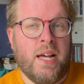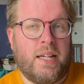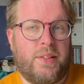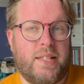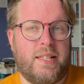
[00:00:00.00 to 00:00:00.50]

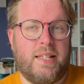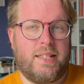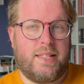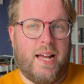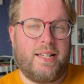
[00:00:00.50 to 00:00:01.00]
Now, this is
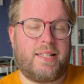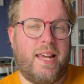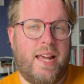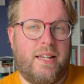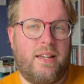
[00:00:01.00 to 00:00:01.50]
set
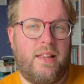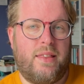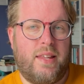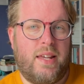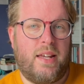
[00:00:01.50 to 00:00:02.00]
in
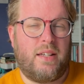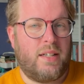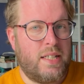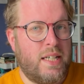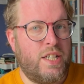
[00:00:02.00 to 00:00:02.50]
the
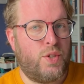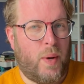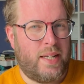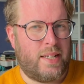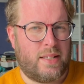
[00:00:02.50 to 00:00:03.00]

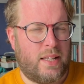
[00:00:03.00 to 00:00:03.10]
1920s,